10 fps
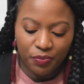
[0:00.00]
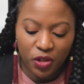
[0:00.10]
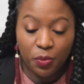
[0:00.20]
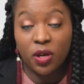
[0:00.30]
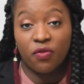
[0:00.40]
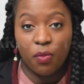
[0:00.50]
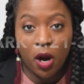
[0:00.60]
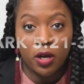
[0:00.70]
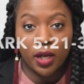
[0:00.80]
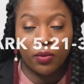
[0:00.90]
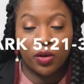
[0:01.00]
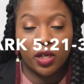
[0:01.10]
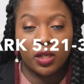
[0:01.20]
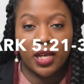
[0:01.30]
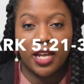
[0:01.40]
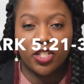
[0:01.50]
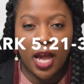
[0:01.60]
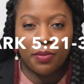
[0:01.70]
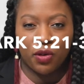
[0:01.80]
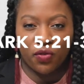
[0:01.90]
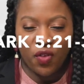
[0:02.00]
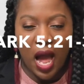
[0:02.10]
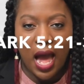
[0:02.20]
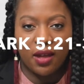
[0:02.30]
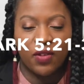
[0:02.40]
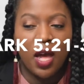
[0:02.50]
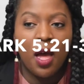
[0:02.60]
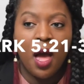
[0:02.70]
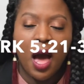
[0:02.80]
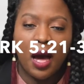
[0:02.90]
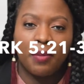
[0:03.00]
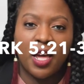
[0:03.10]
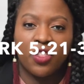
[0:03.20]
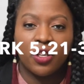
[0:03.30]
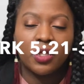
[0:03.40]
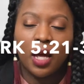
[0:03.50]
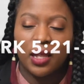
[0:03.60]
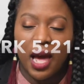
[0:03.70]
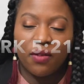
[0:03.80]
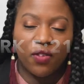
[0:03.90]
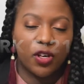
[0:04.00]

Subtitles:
the book of Mark, and we're going to look at chapter 5. Now there's a lot of